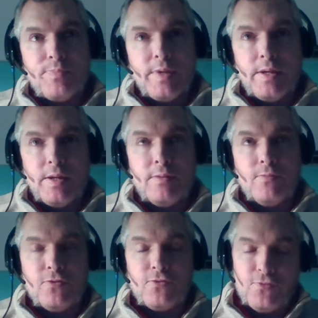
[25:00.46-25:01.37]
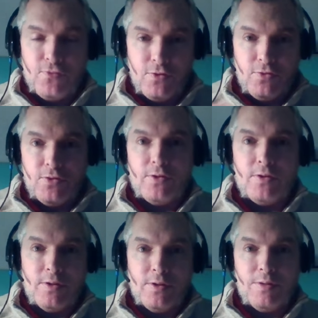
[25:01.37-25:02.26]
and then was further
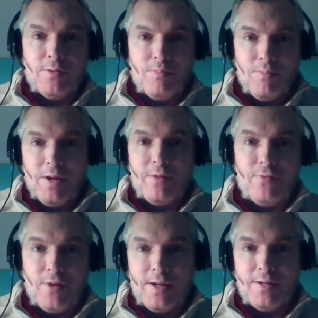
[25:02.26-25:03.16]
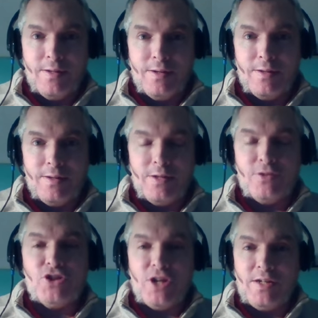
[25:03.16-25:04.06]
modified and
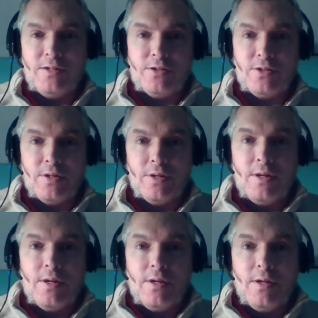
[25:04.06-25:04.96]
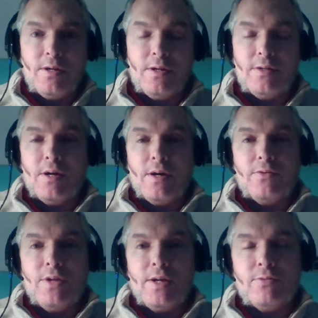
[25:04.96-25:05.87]
changed into
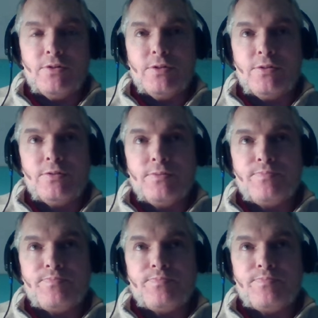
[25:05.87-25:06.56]
other languages,